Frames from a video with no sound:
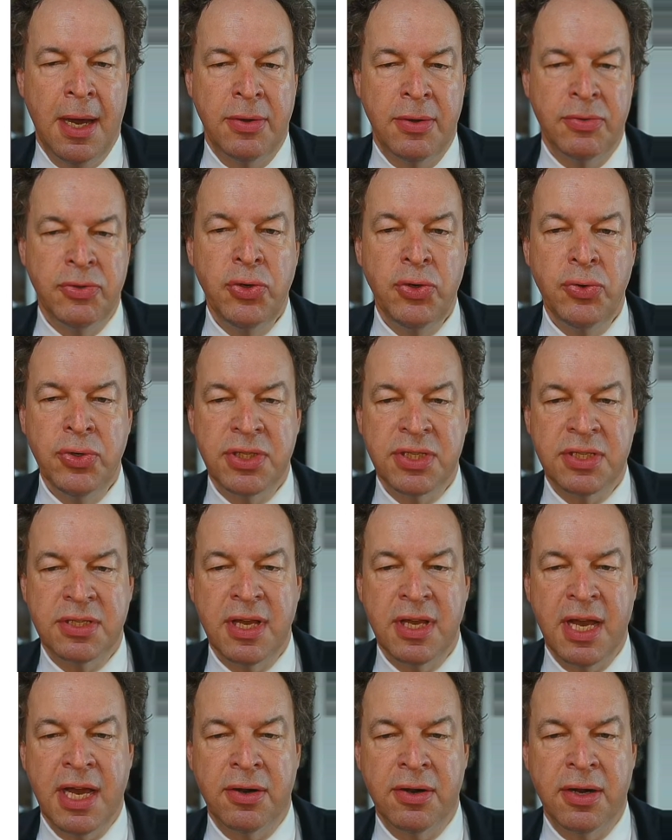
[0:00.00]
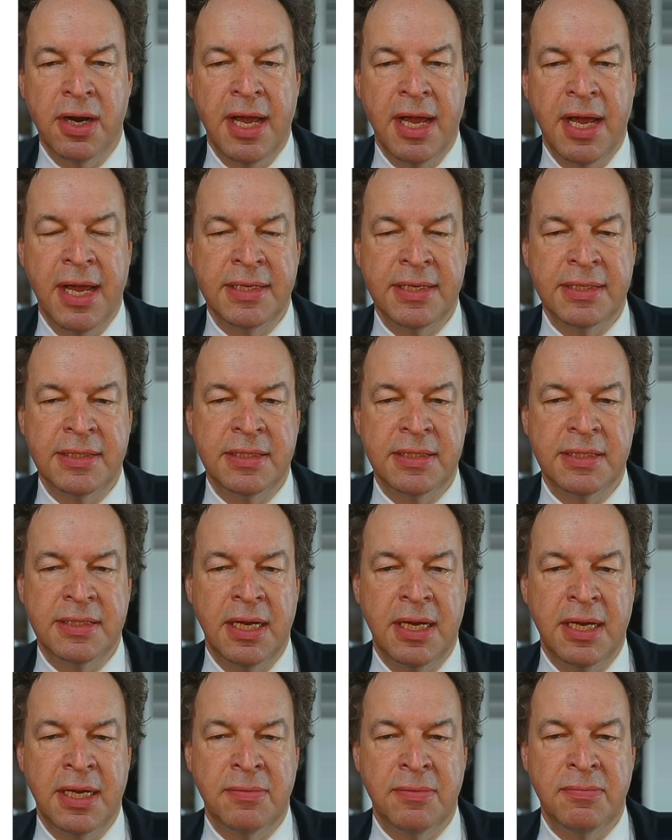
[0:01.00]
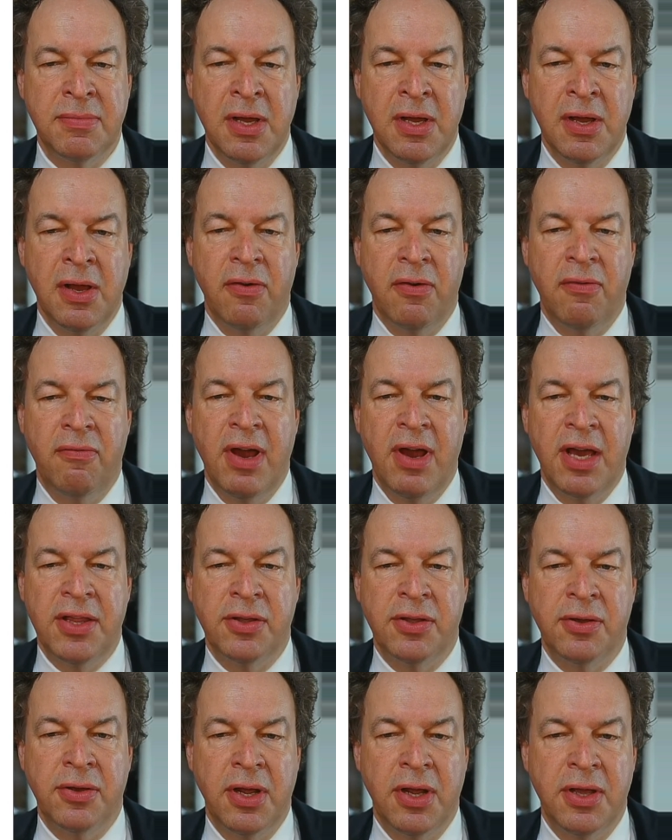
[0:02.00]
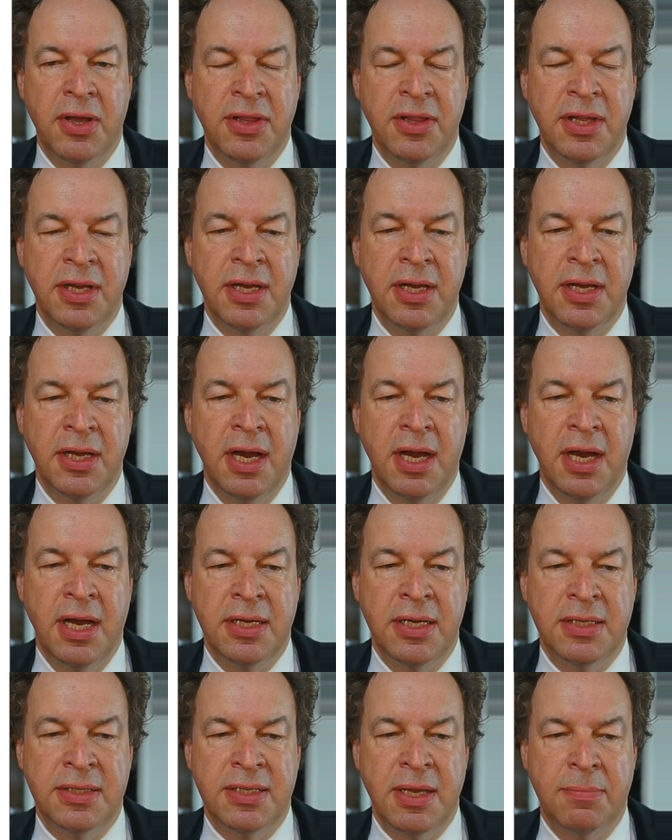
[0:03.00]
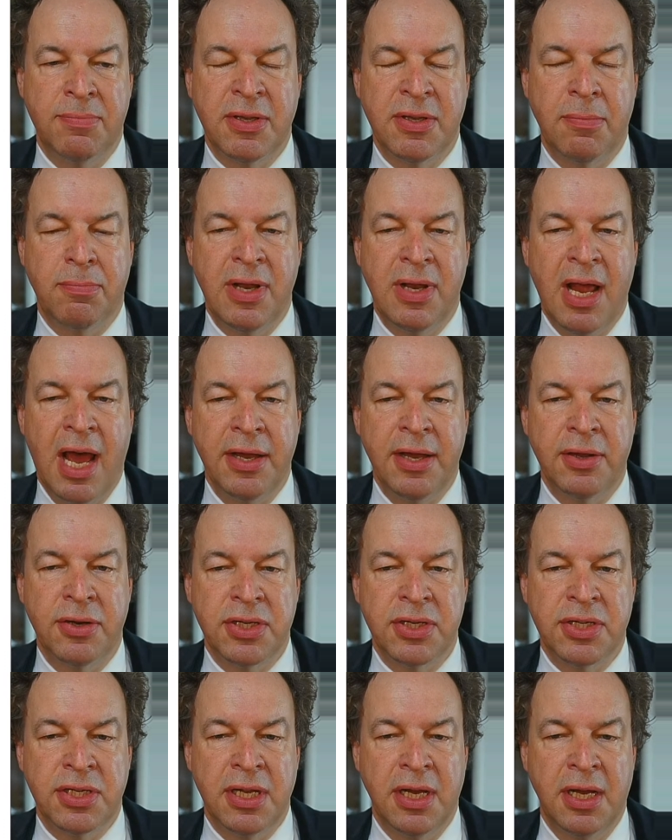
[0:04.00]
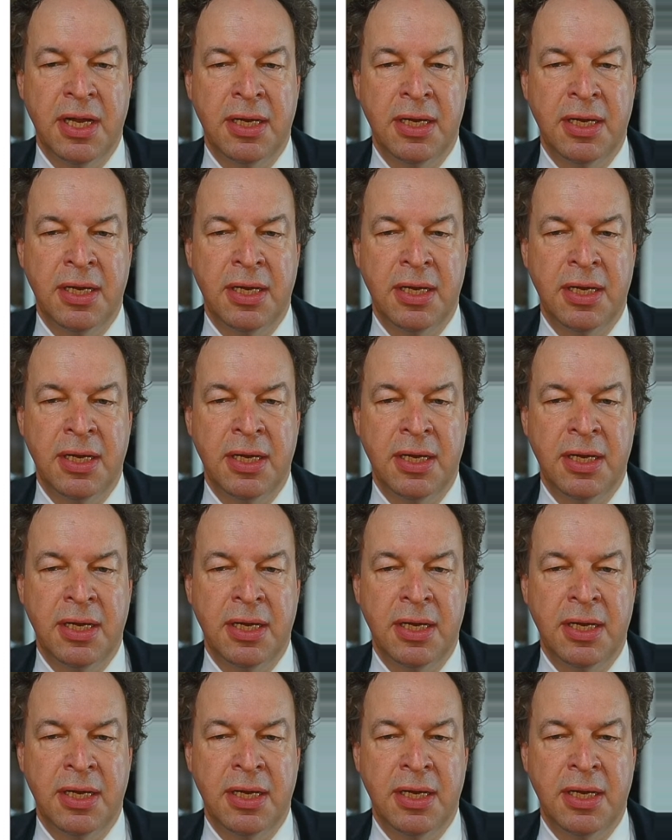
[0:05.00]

used there, and whether the sub-suppliers